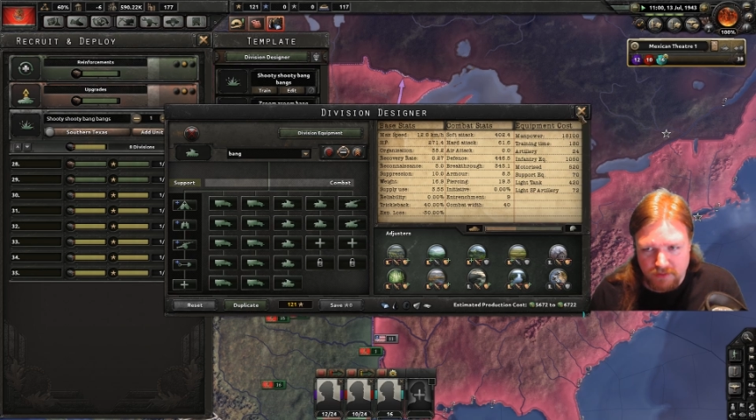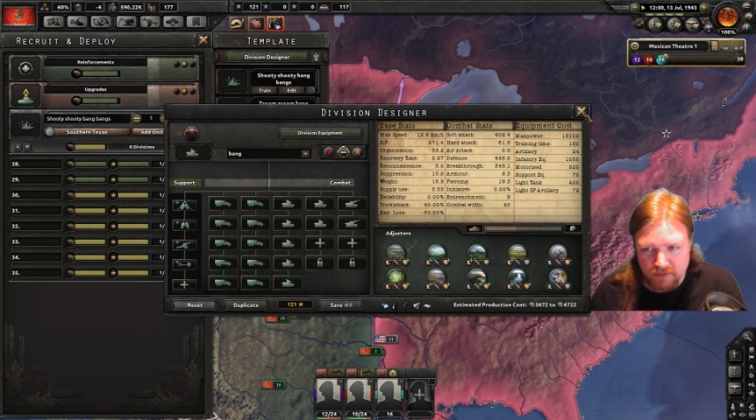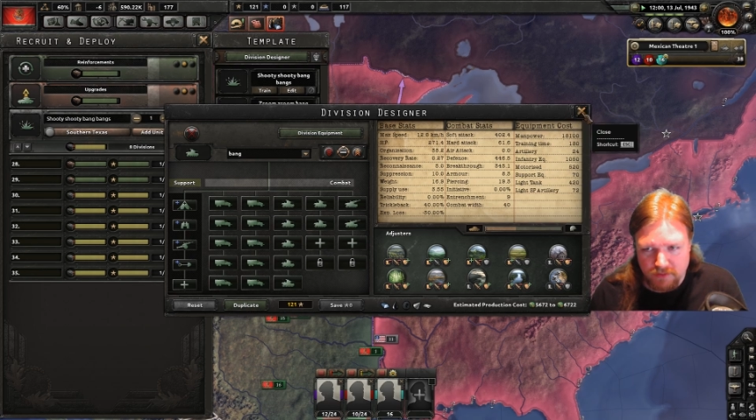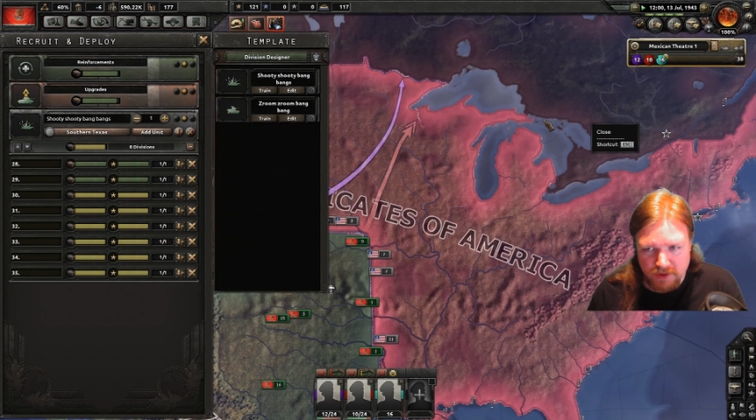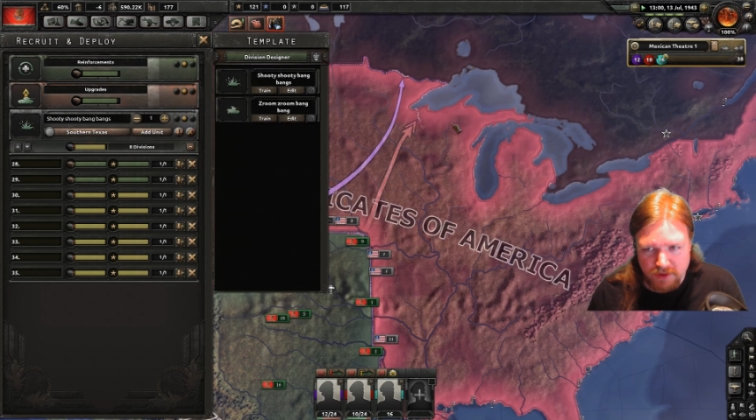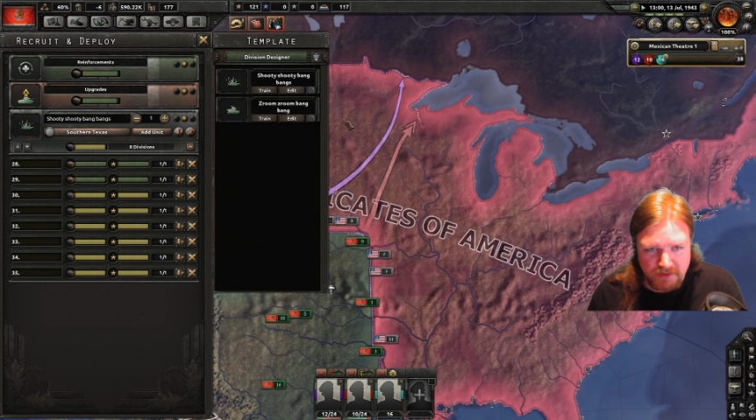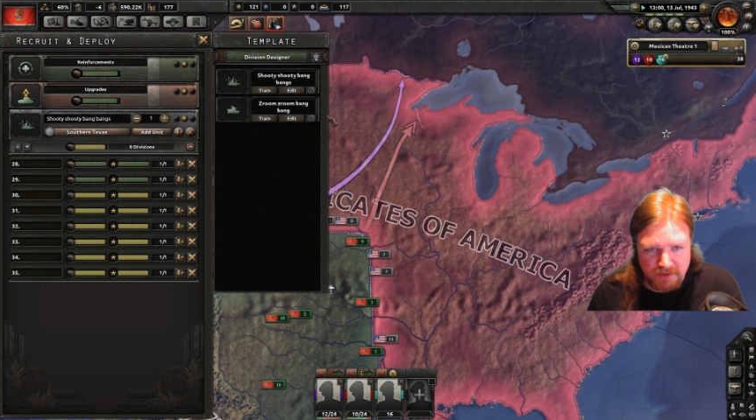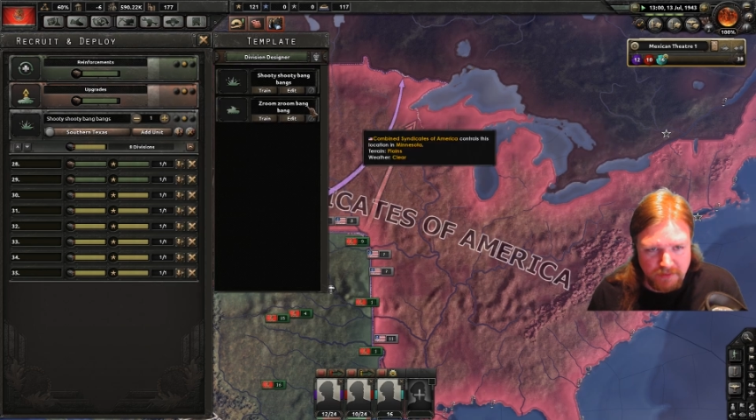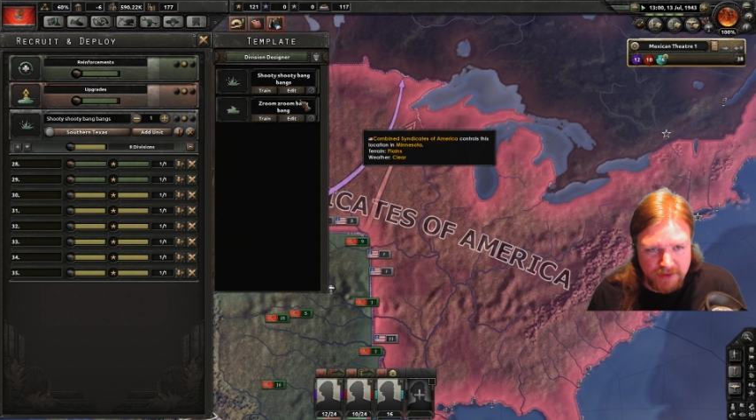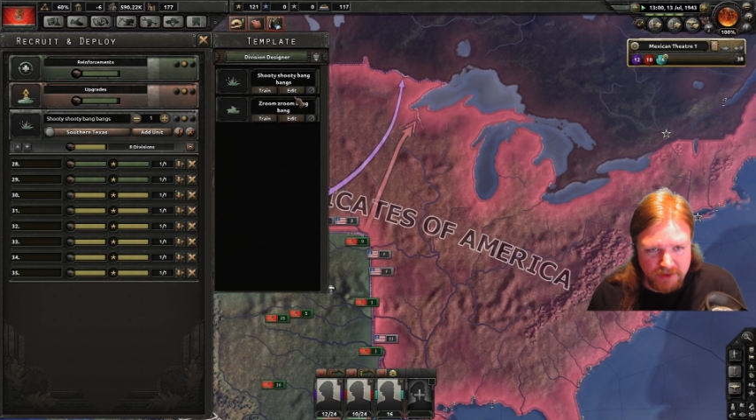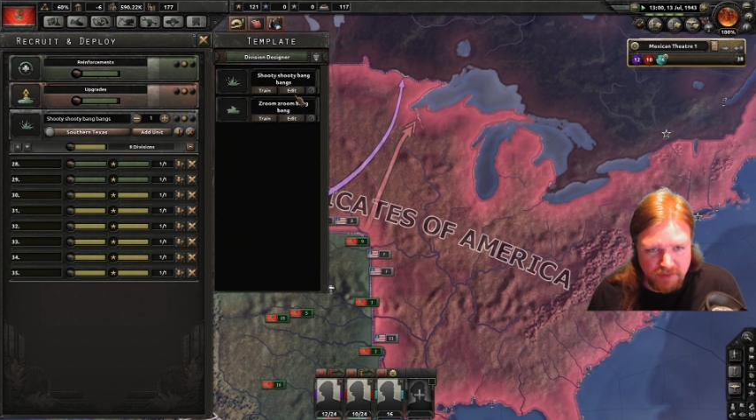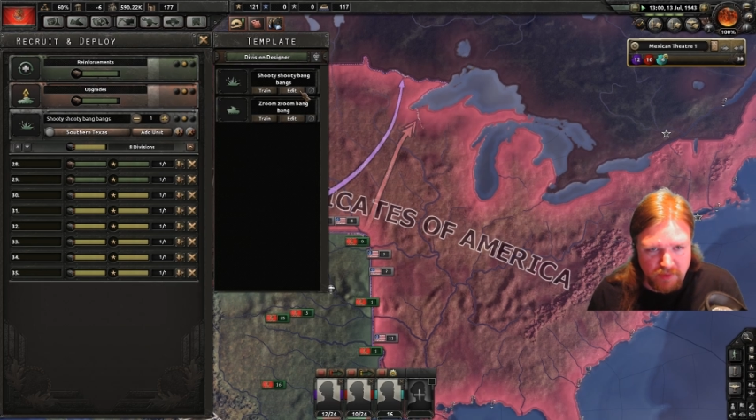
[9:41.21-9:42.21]
Nice
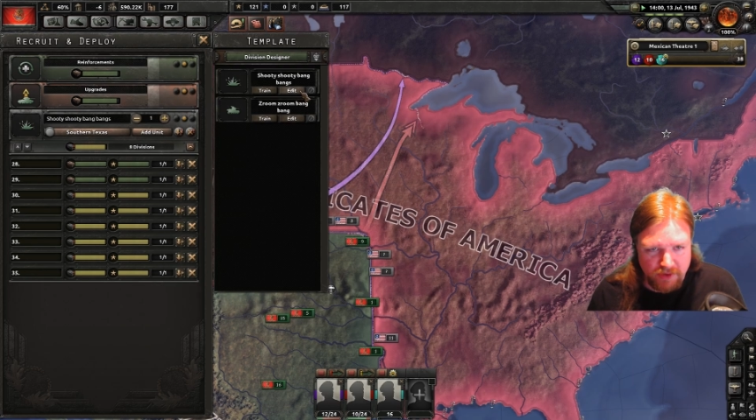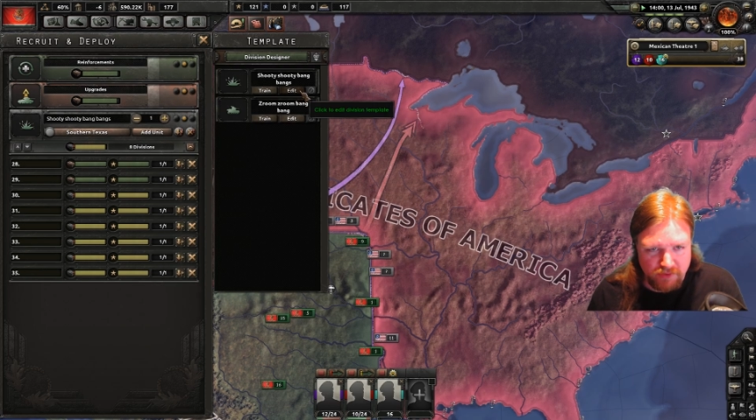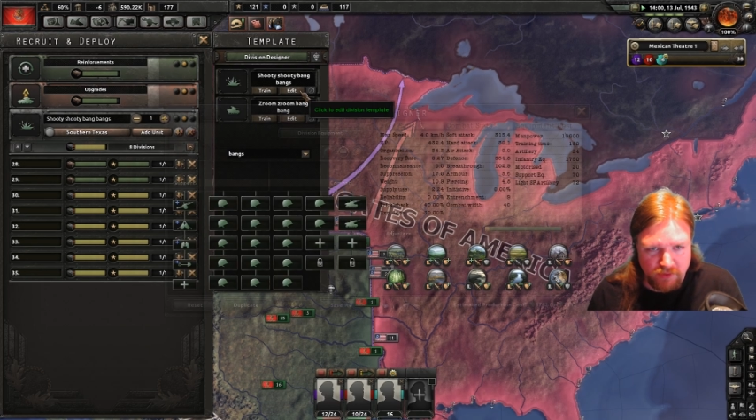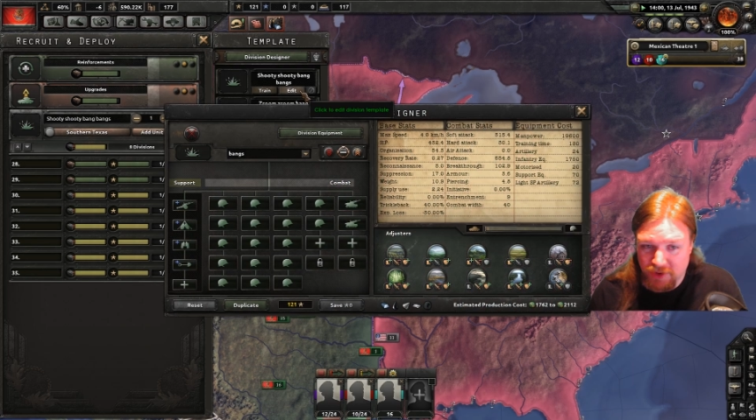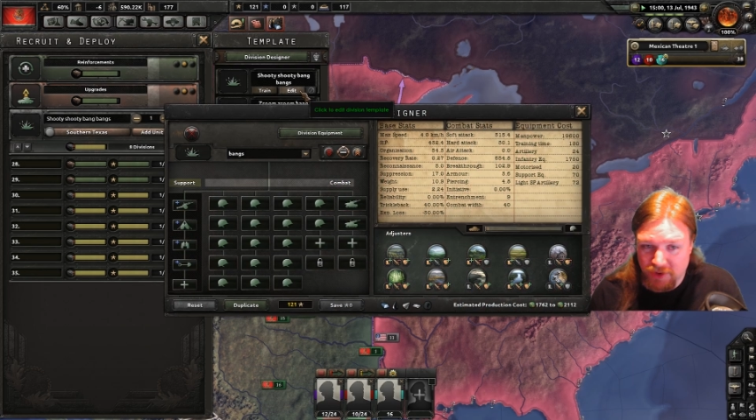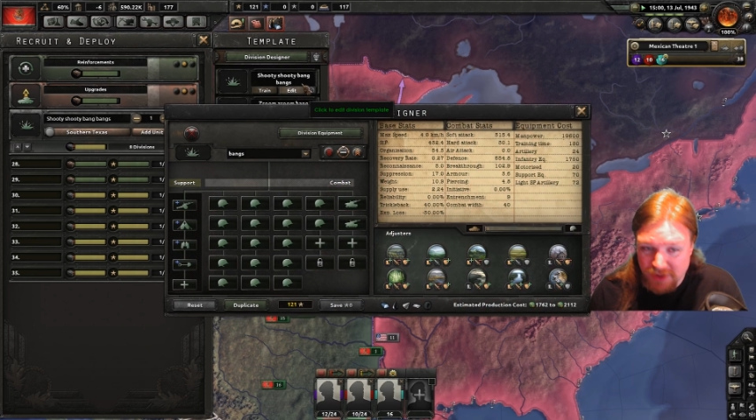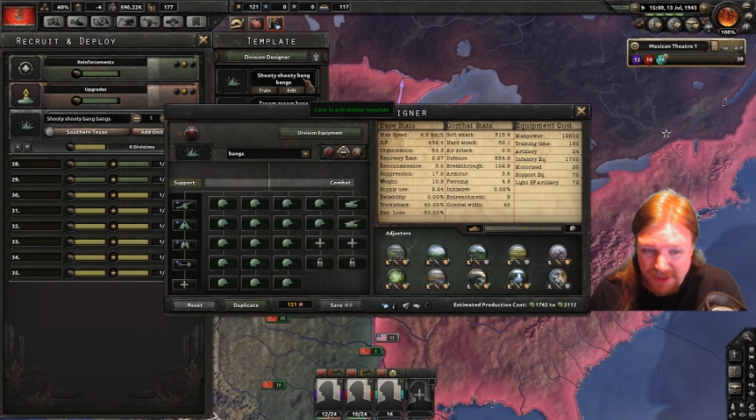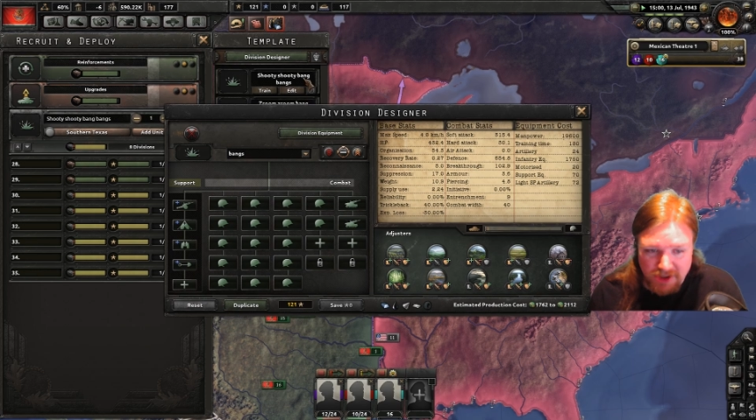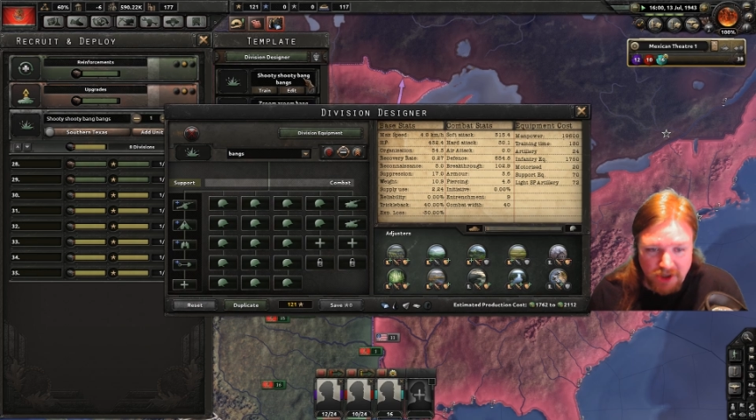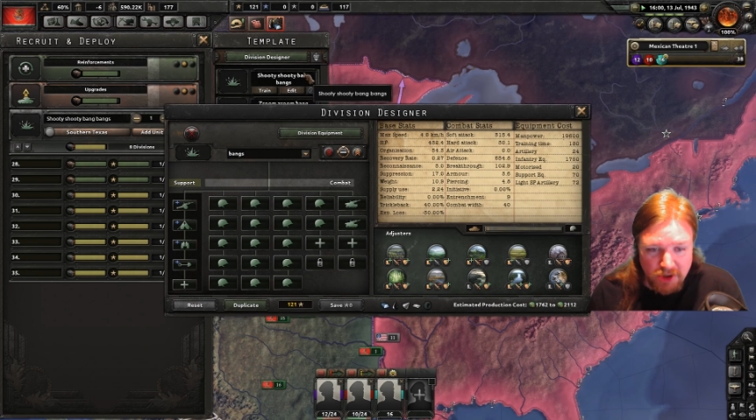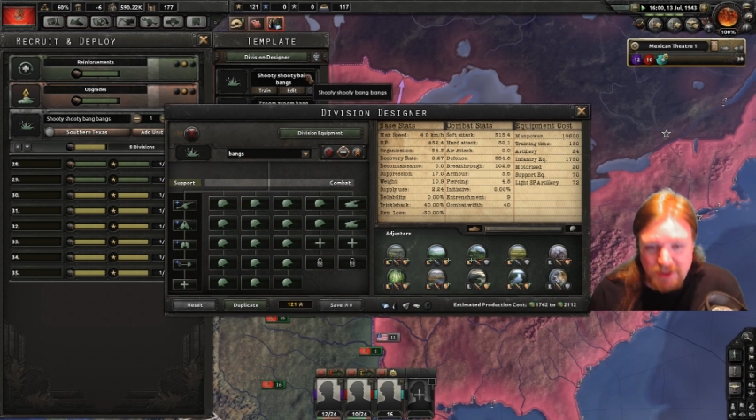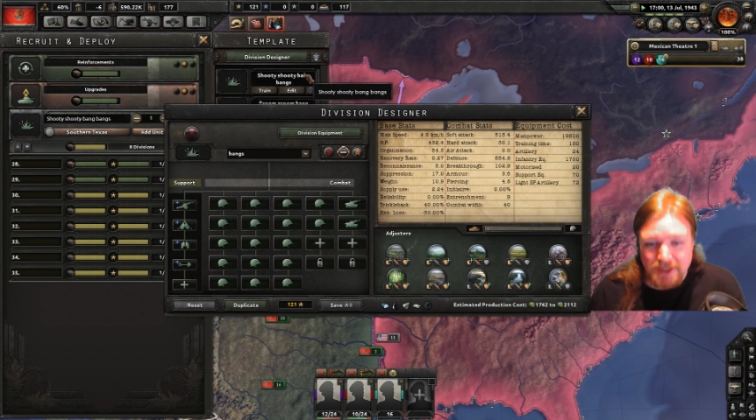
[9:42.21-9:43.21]
amount of breakthrough, although these are
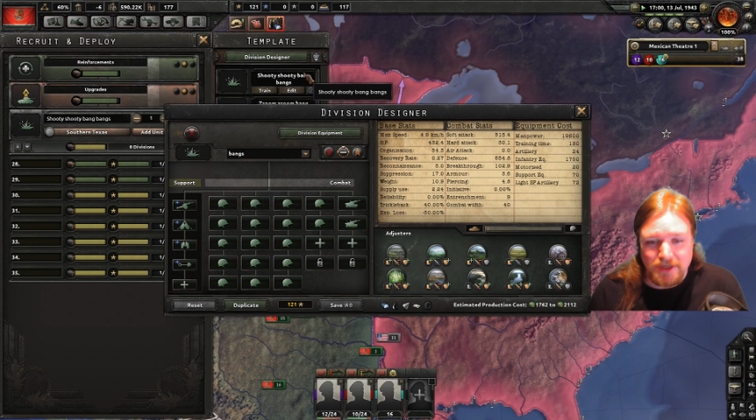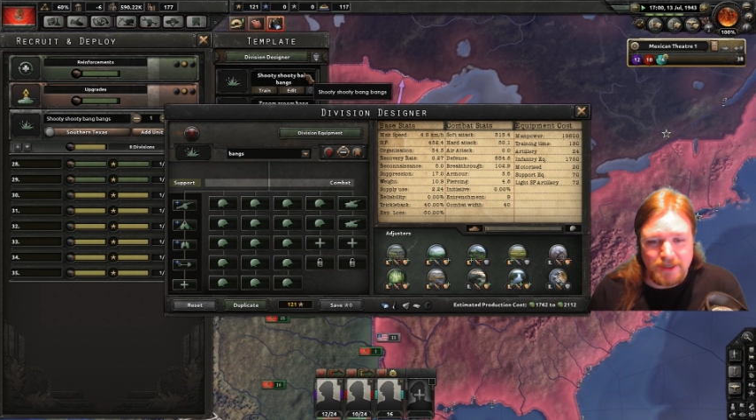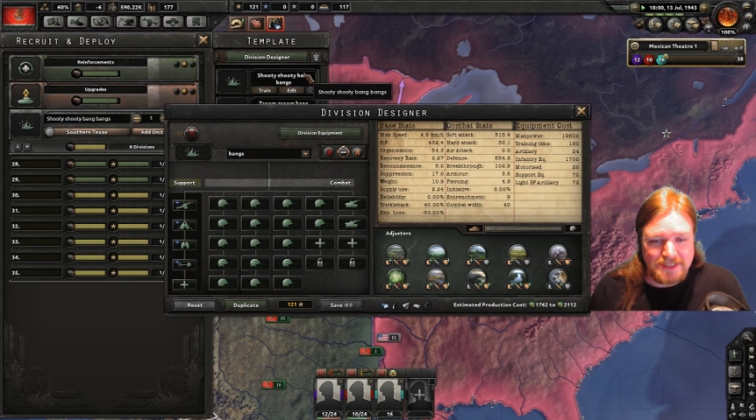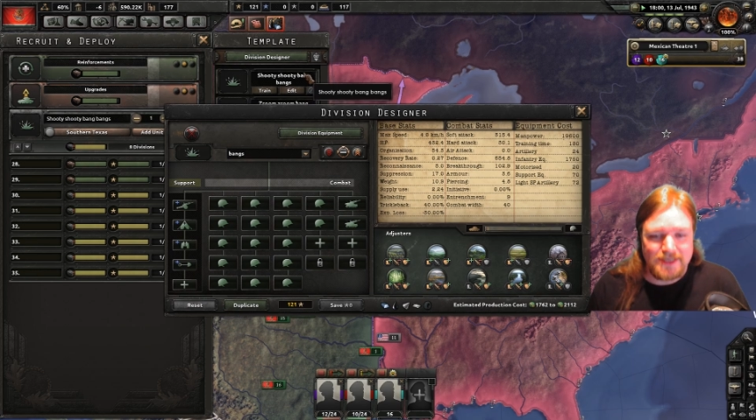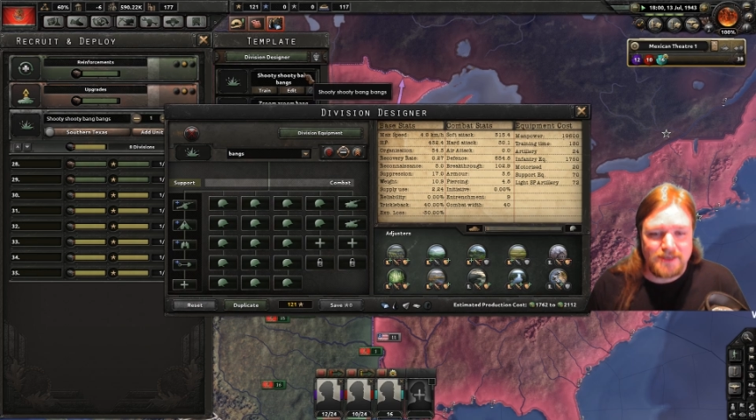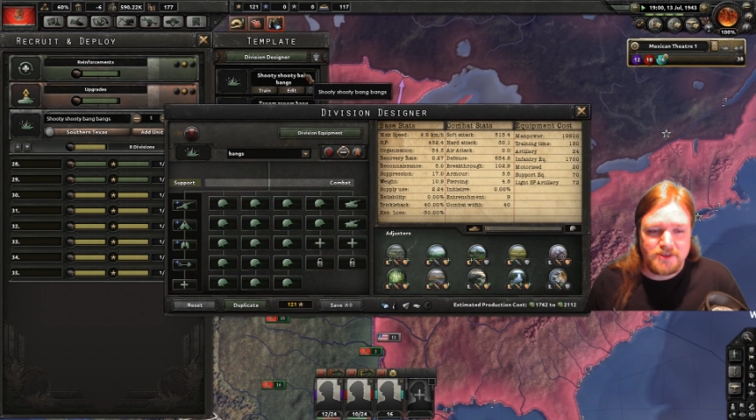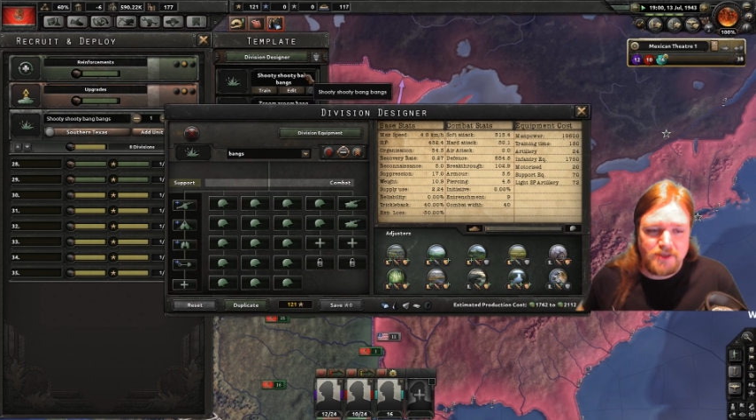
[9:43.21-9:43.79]
only light tanks.